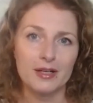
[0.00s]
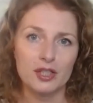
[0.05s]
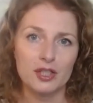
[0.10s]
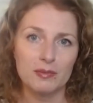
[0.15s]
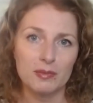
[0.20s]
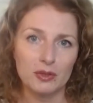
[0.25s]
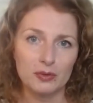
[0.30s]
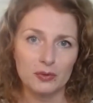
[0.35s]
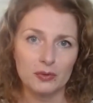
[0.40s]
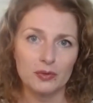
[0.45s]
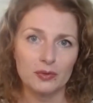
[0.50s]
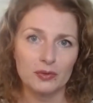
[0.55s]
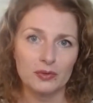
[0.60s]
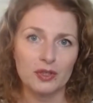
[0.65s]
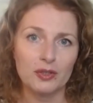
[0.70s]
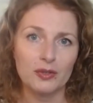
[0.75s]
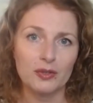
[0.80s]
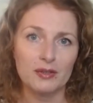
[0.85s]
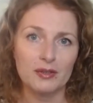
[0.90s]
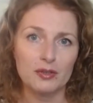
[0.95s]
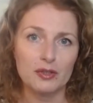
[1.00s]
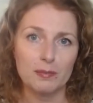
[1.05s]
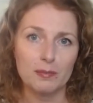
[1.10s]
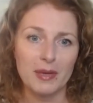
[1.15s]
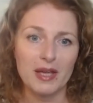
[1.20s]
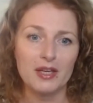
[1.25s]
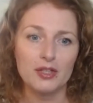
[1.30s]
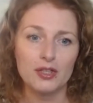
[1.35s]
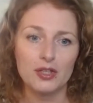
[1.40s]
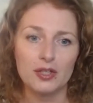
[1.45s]
Hashimoto thyroiditis
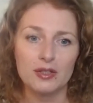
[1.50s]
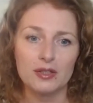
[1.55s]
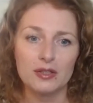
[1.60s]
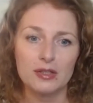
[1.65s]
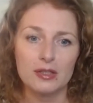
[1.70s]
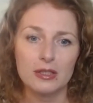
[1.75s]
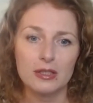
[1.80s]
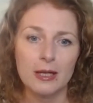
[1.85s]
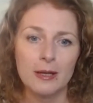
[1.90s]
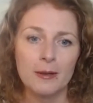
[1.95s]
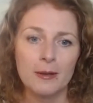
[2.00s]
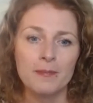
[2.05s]
patients.